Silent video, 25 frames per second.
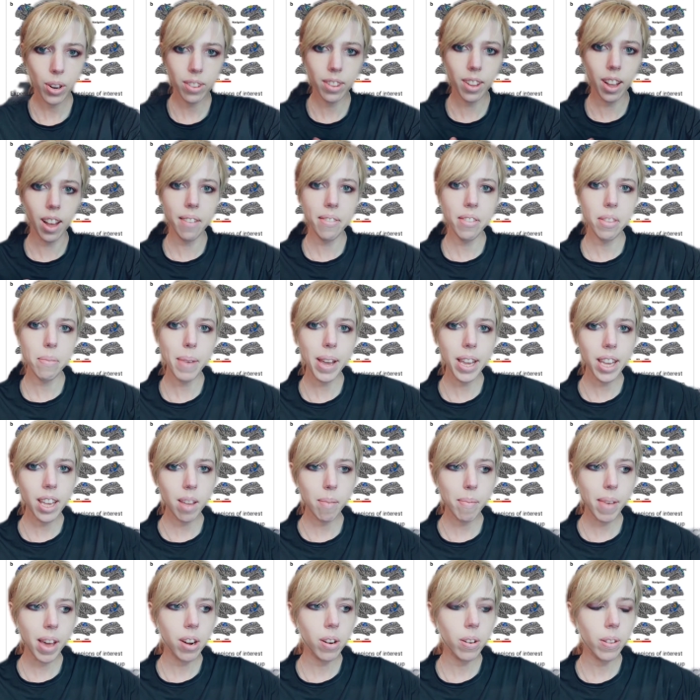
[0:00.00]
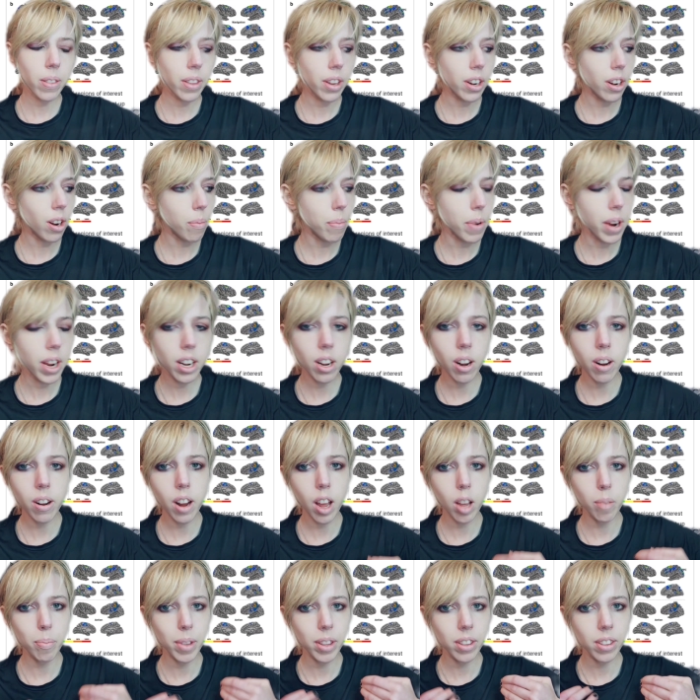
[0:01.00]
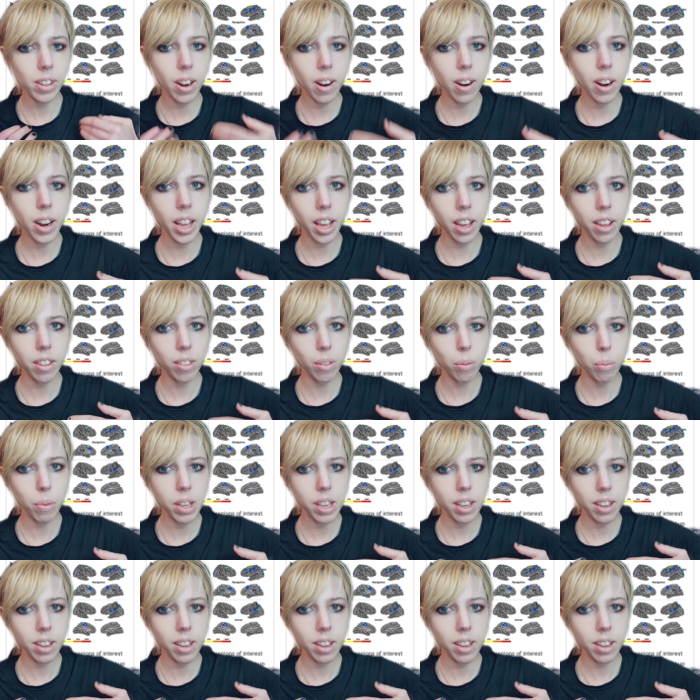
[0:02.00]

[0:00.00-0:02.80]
First off, spiking patterns in your brain are not mysterious.